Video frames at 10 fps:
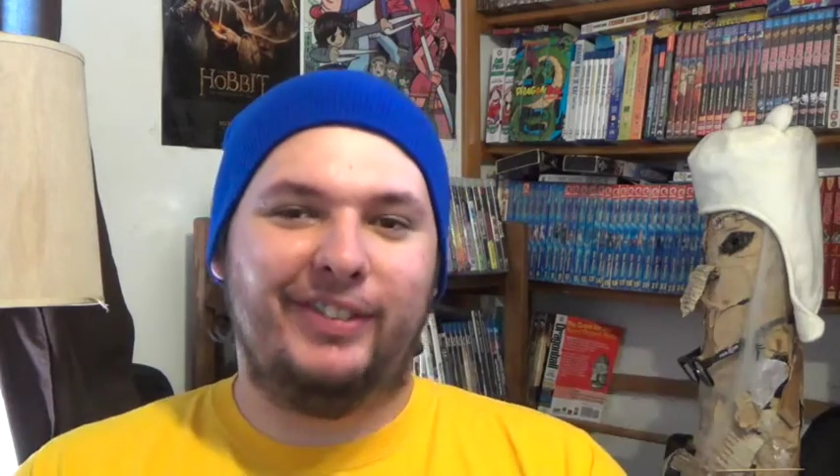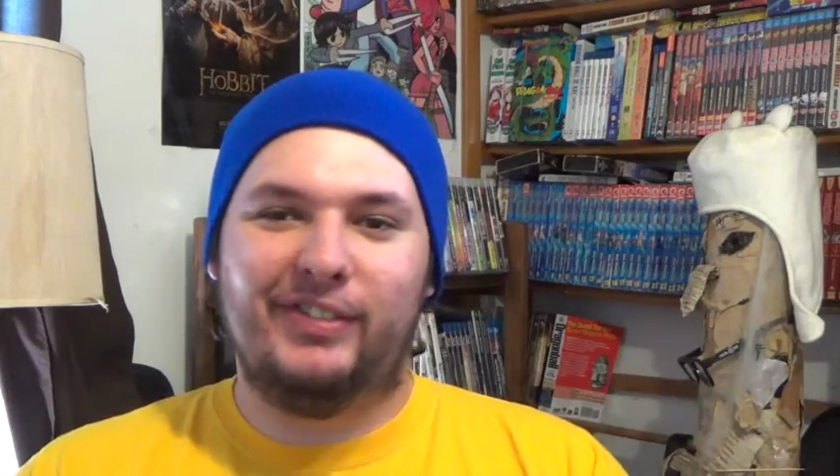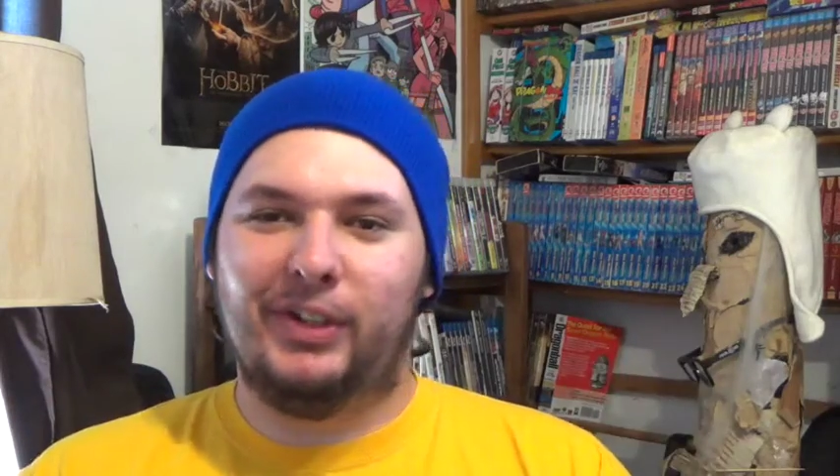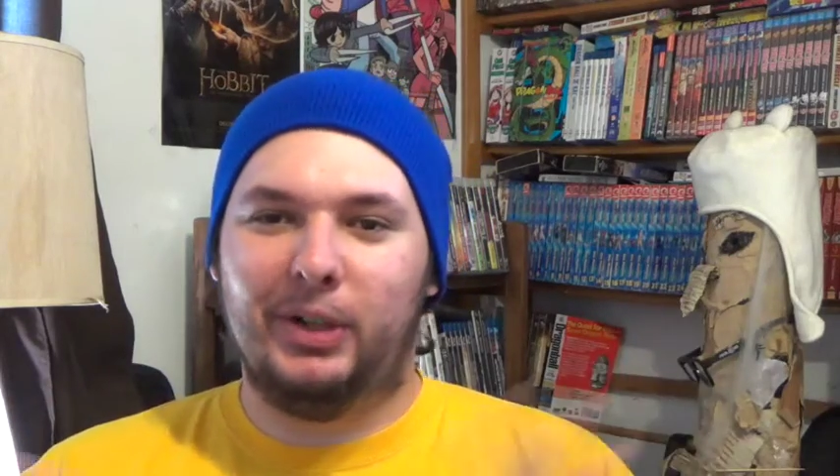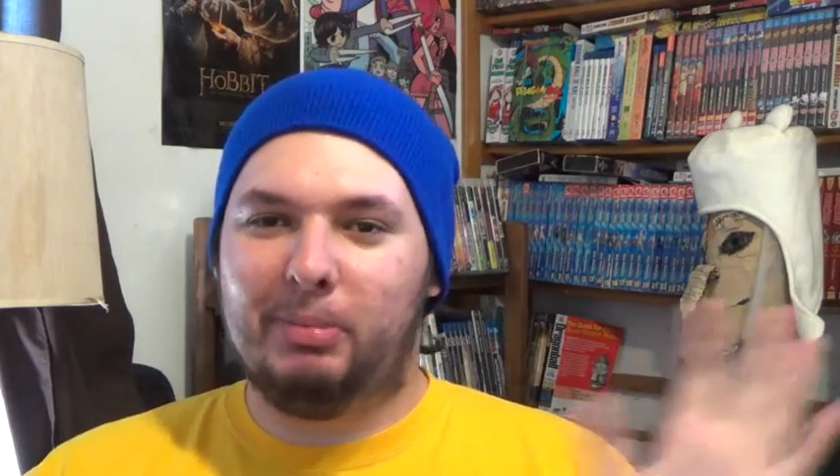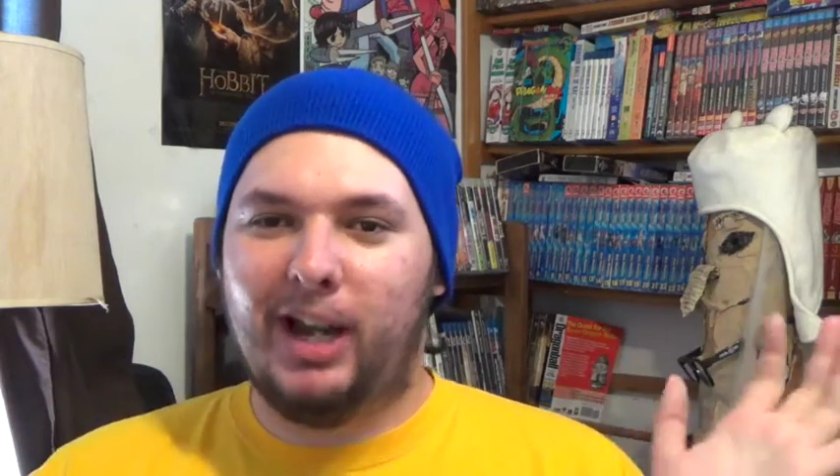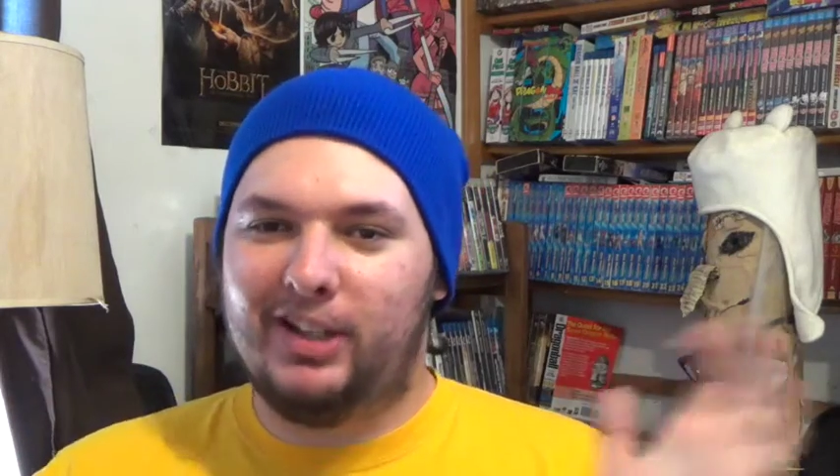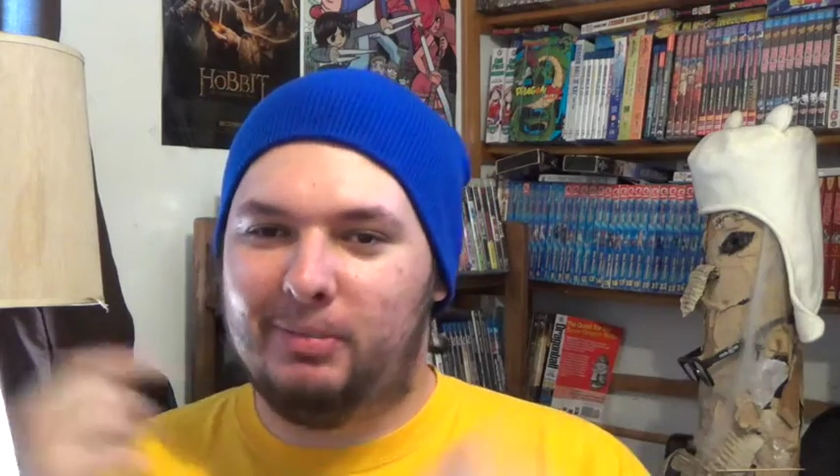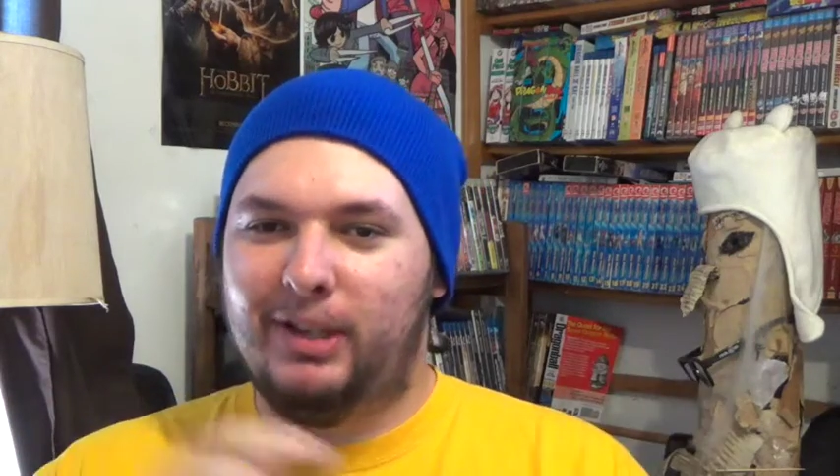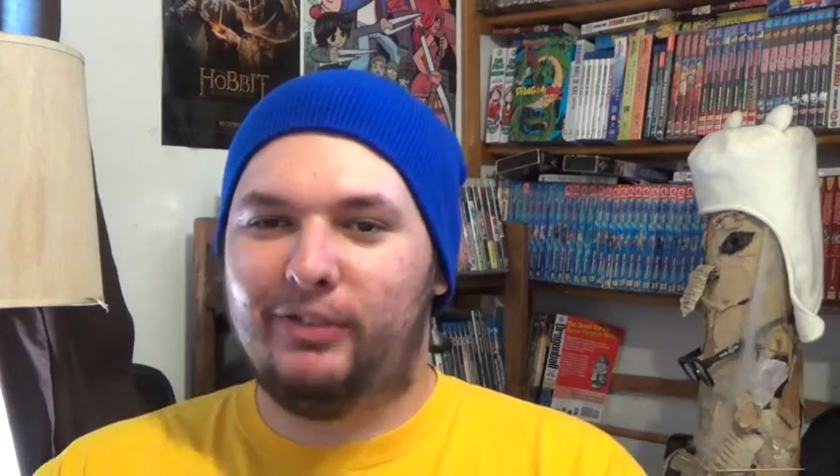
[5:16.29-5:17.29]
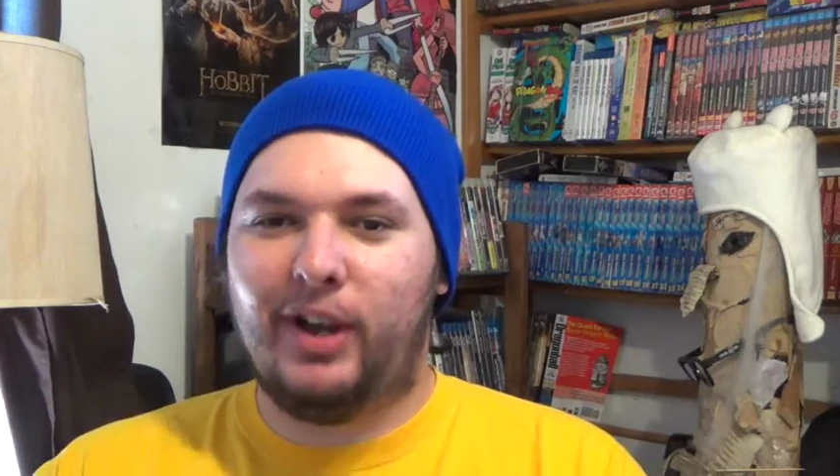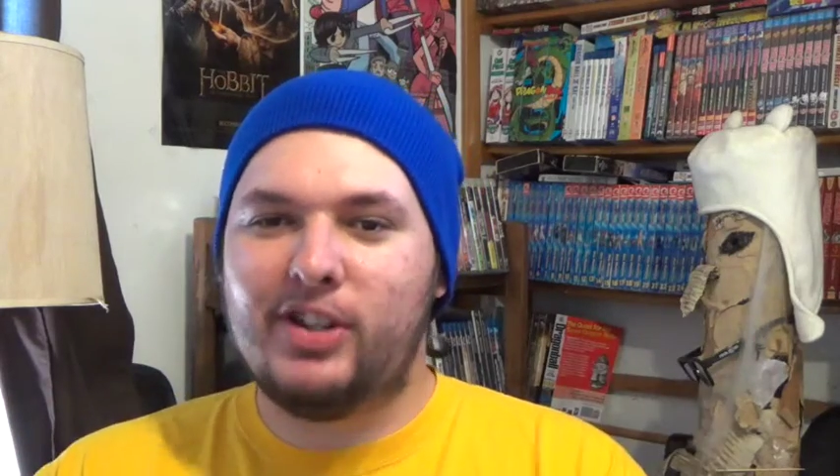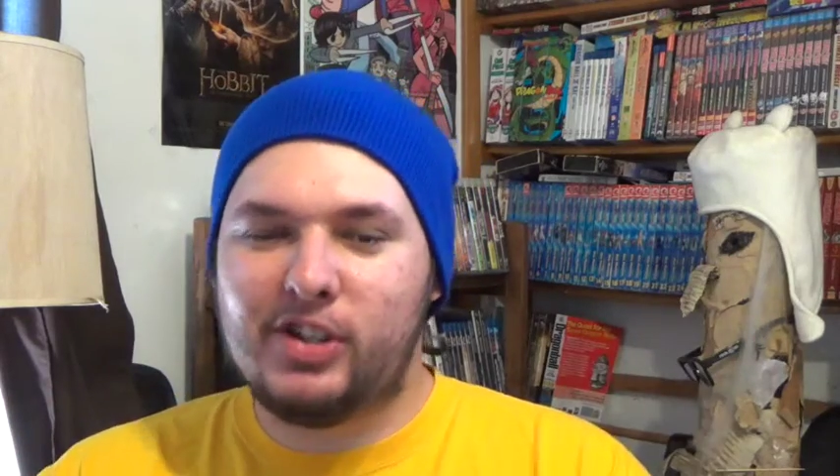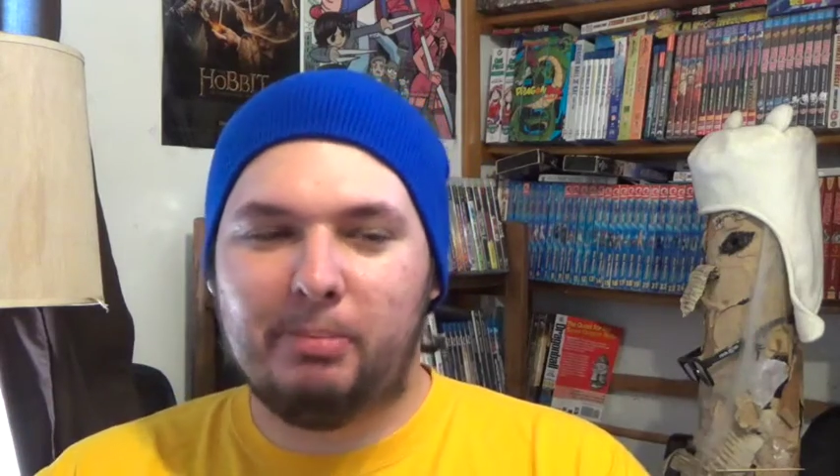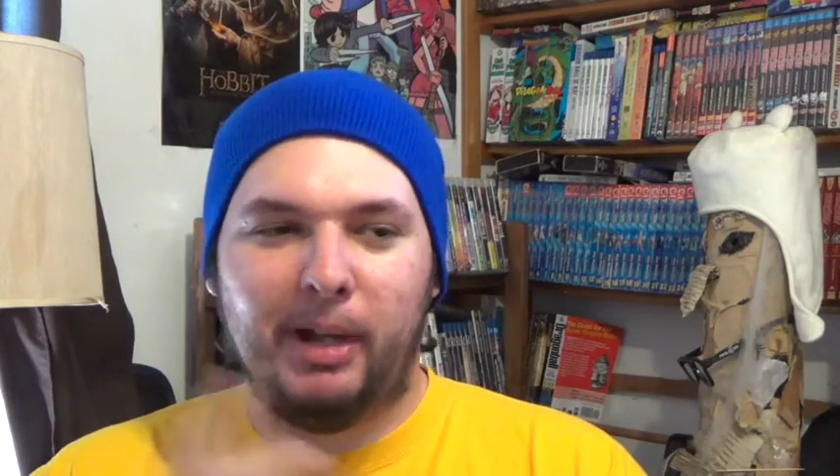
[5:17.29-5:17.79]
even though it'll probably just be a
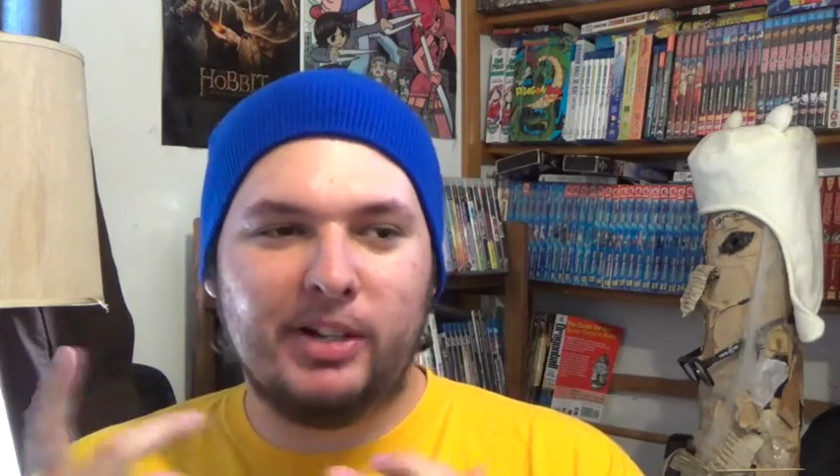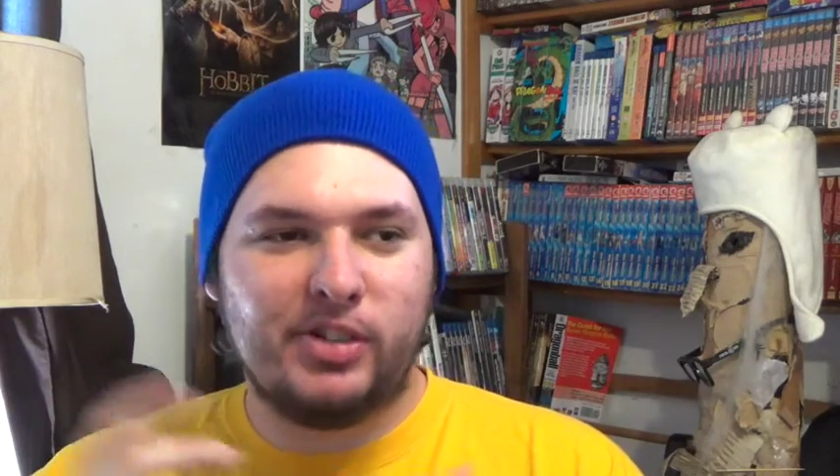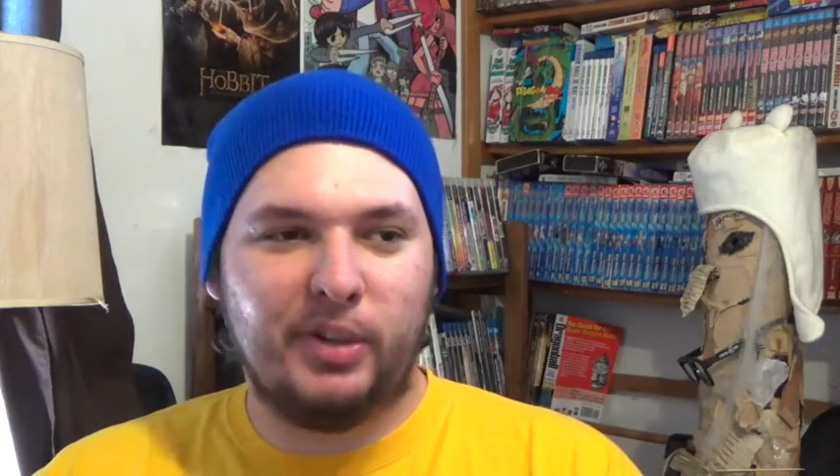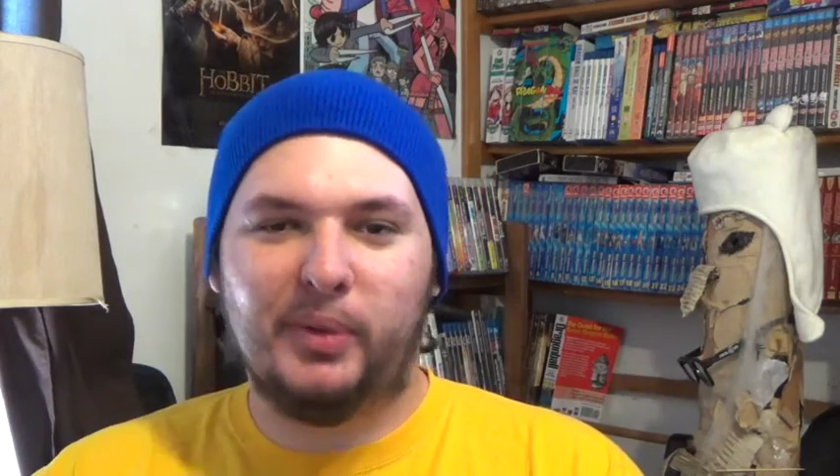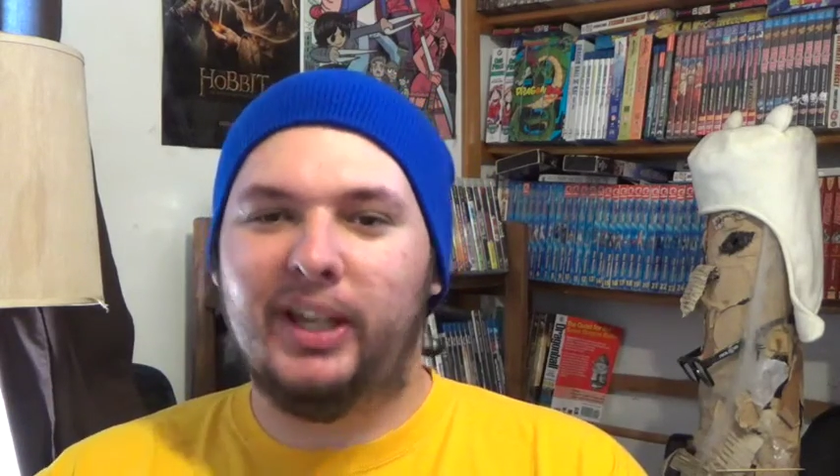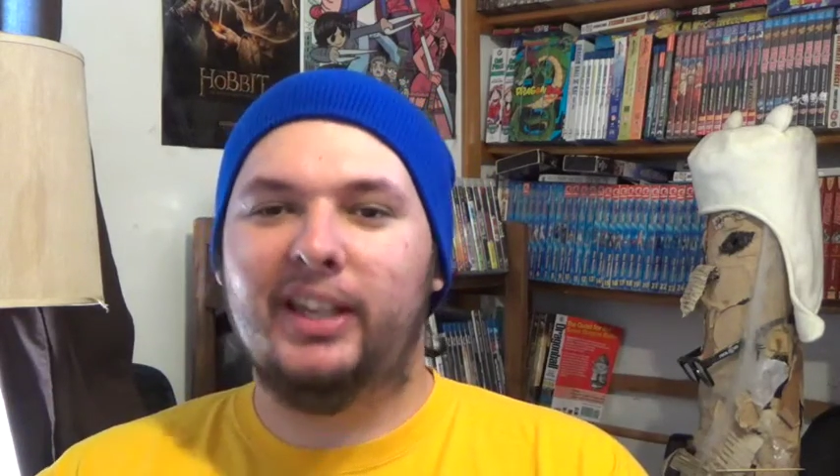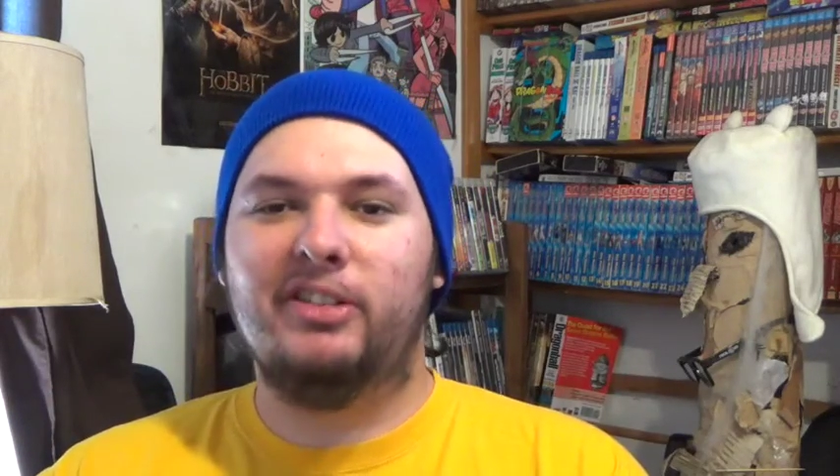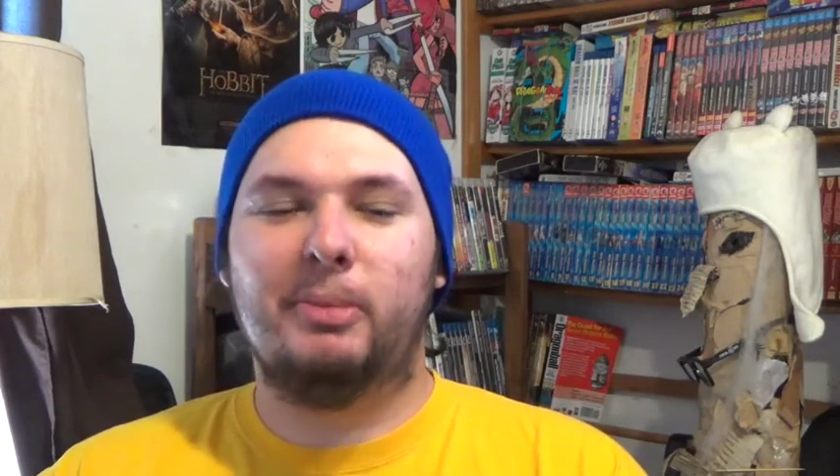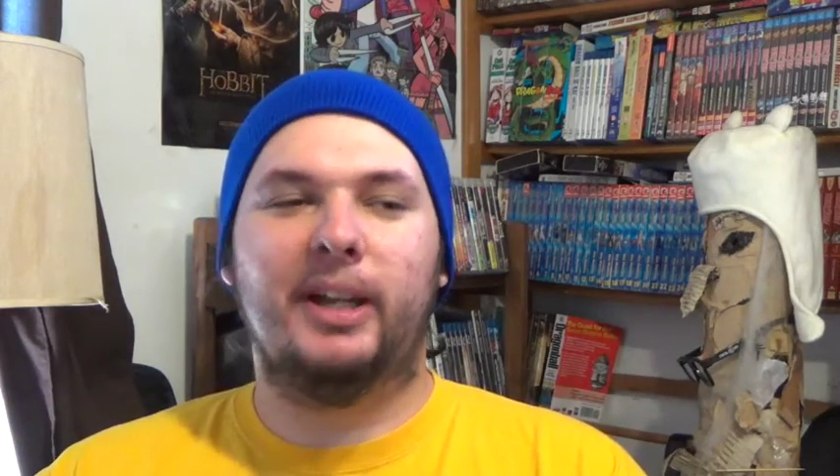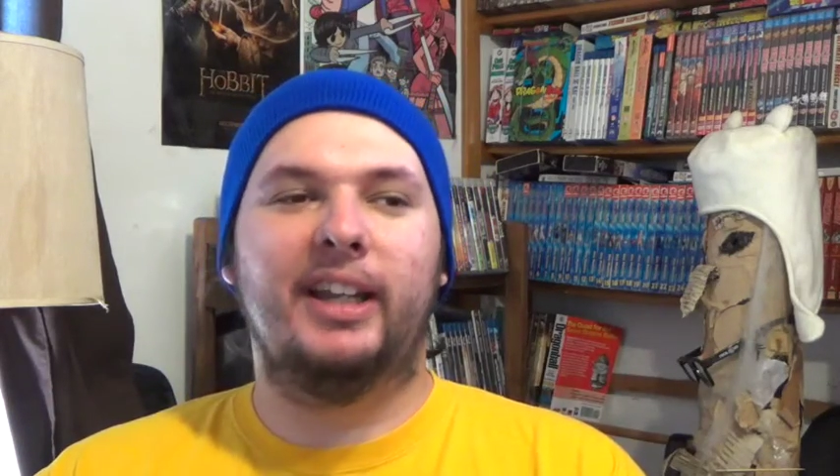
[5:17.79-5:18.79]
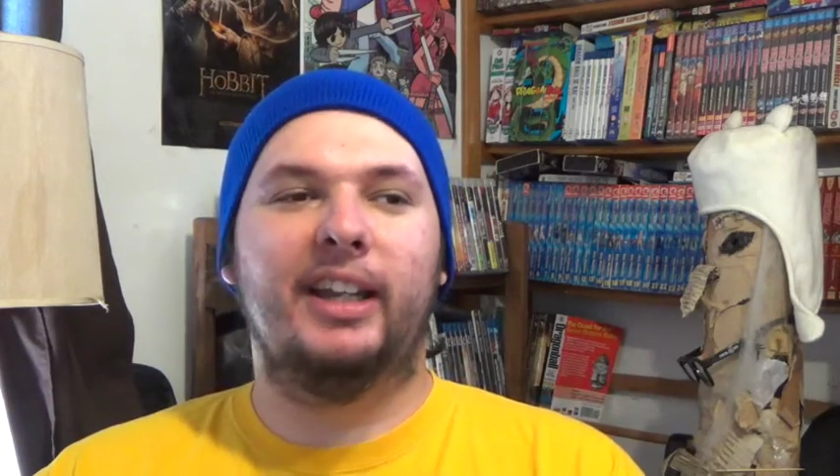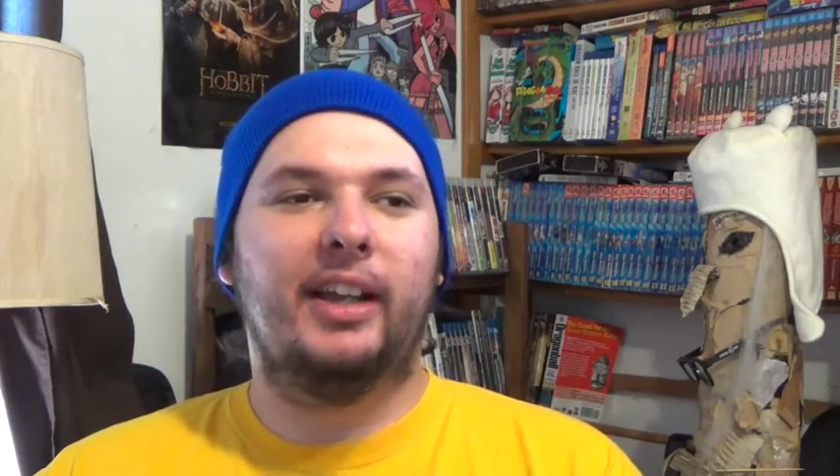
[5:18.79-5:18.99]
friendship punch that wins. But